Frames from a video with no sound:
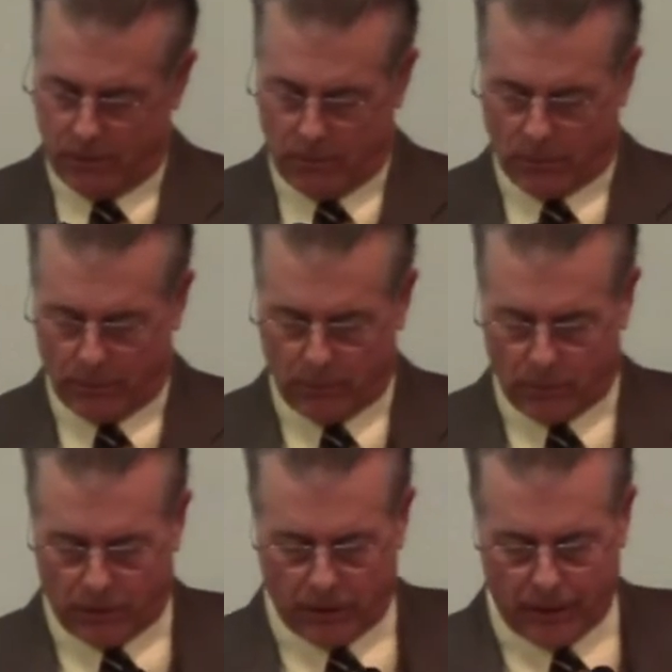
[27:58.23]
to more and
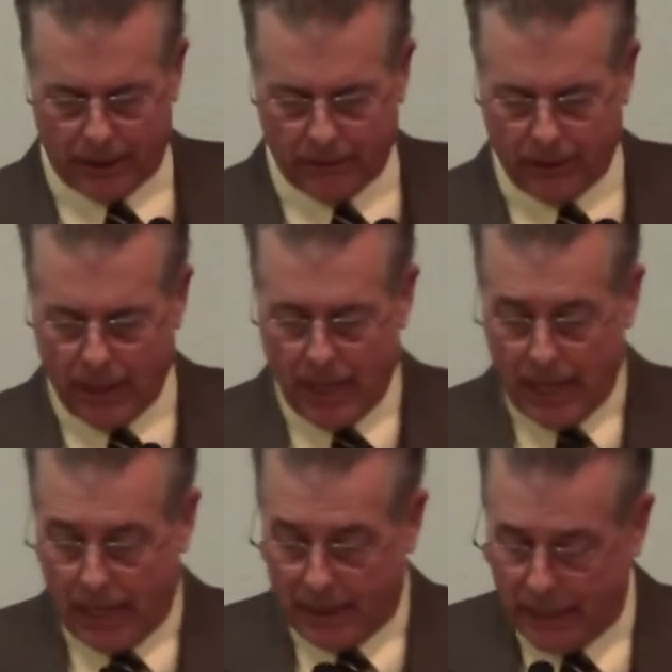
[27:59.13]
more in our lives.
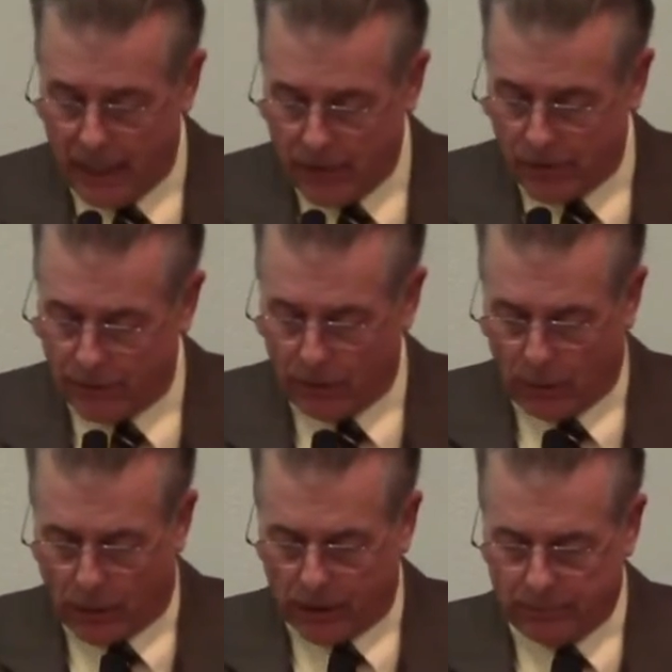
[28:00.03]
And the angel of the Lord,